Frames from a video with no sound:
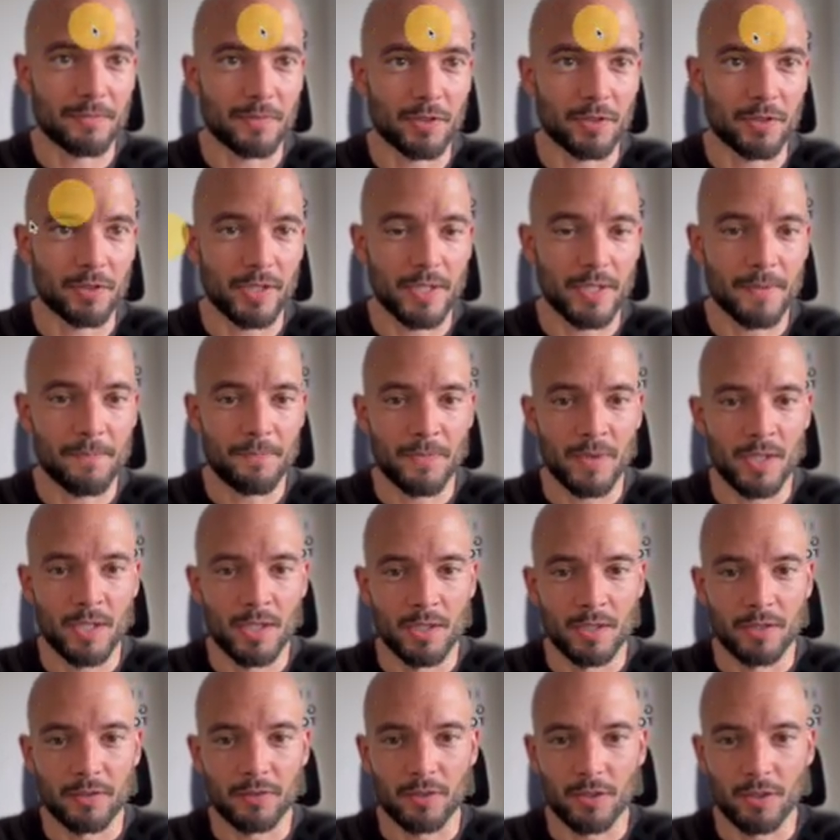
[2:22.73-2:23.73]
Okay,
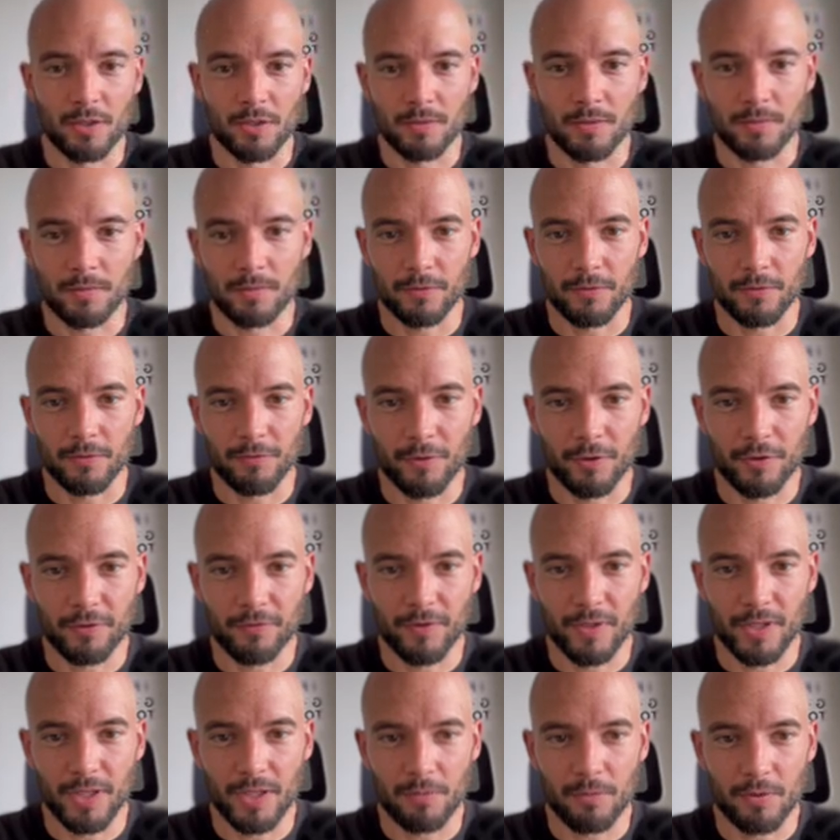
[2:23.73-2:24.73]
so the first
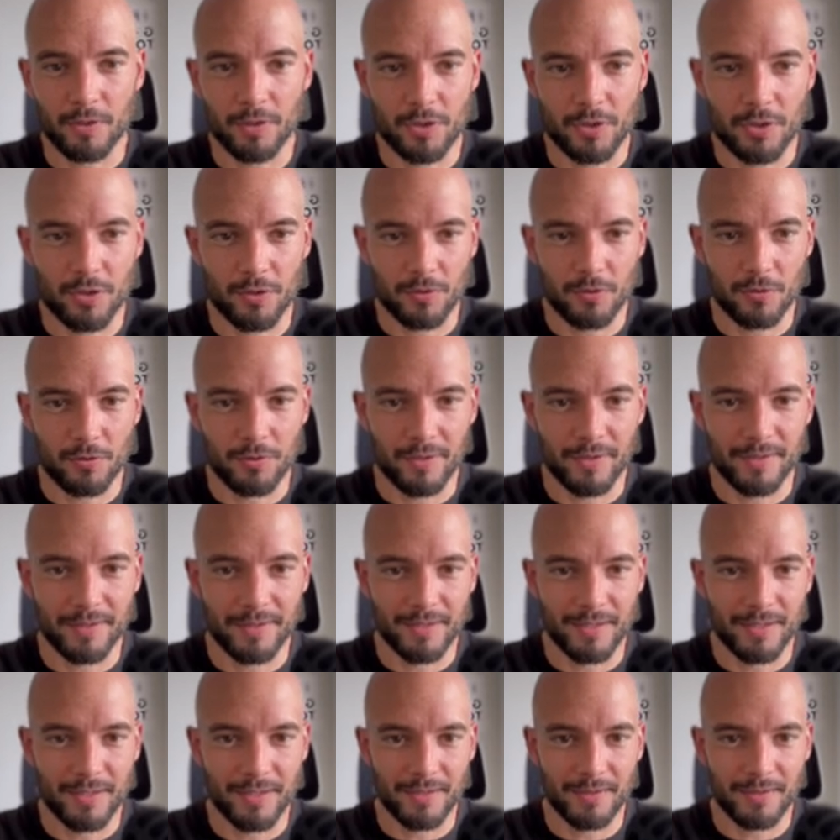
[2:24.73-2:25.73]
thing I want to show you is
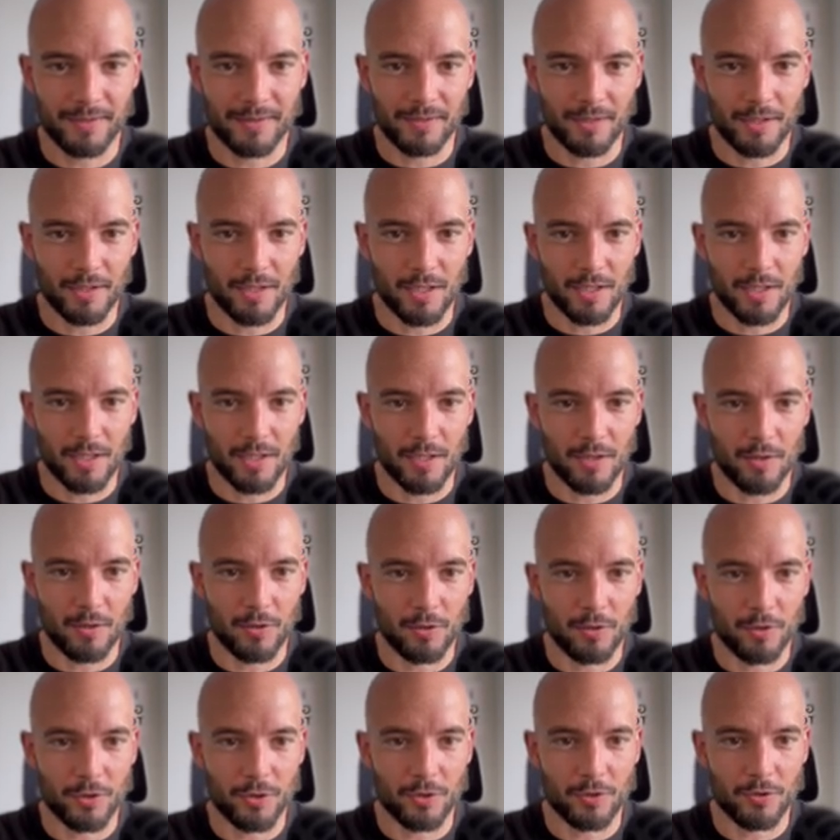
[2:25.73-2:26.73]
this
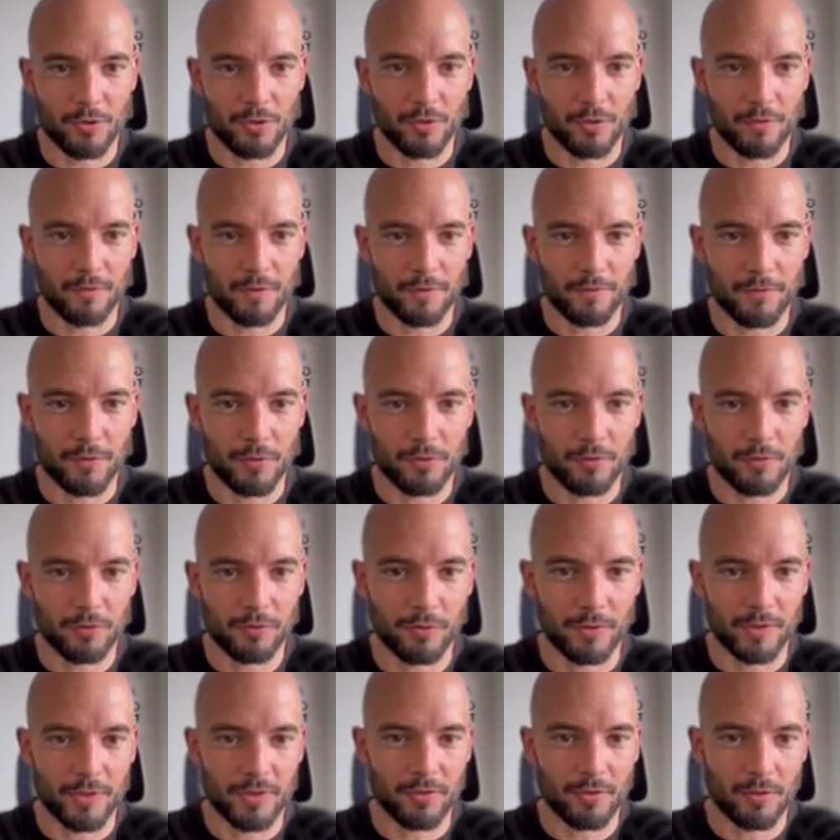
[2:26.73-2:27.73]
audio overview.
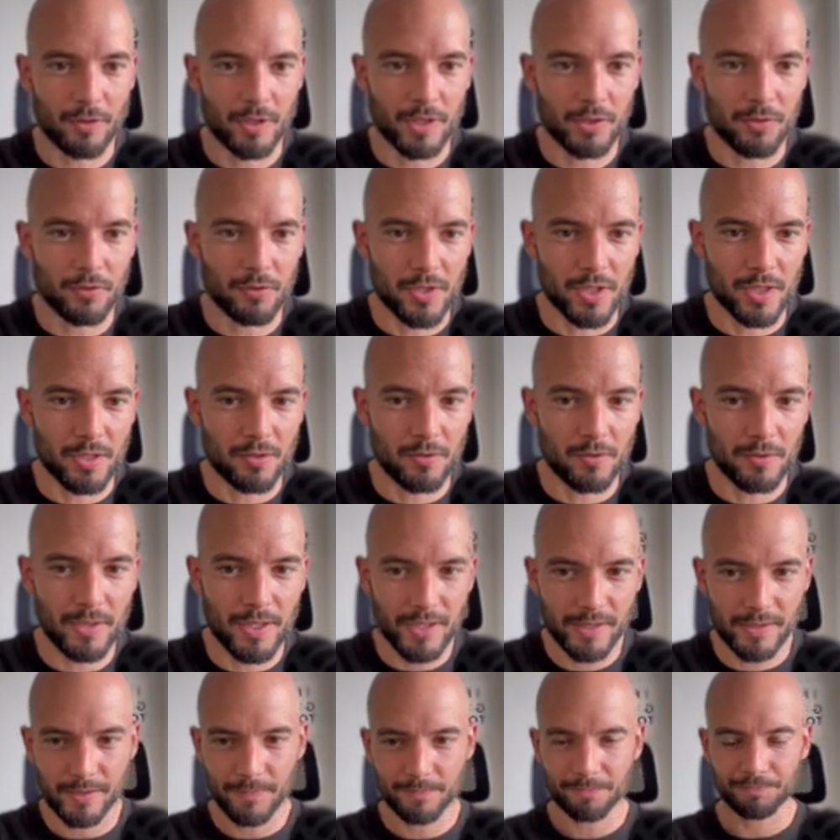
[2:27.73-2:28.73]
So it's going to
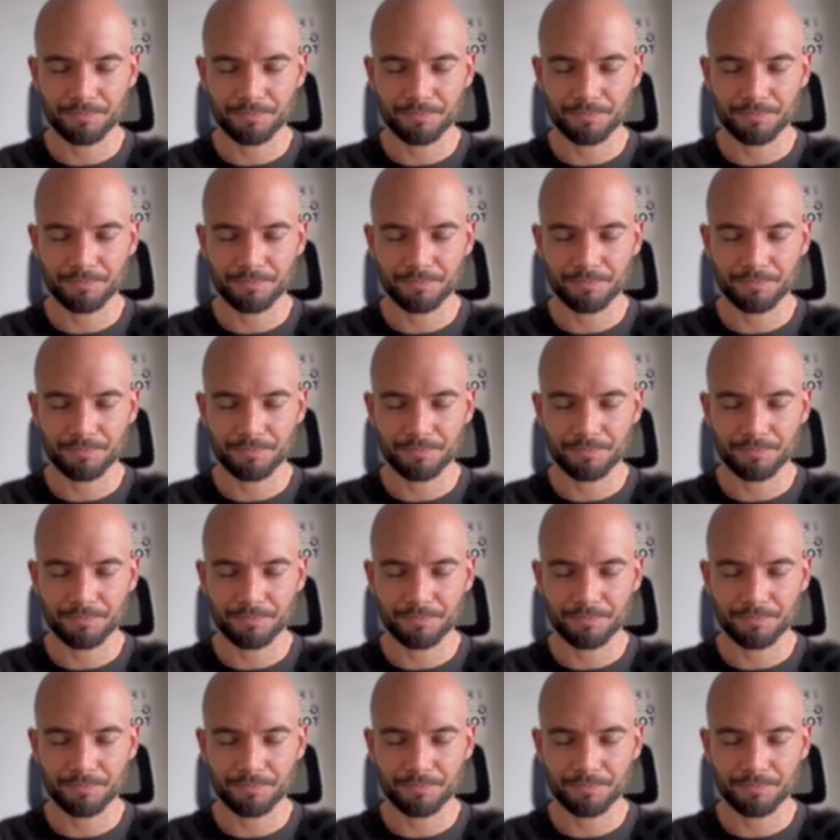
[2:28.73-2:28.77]
generate.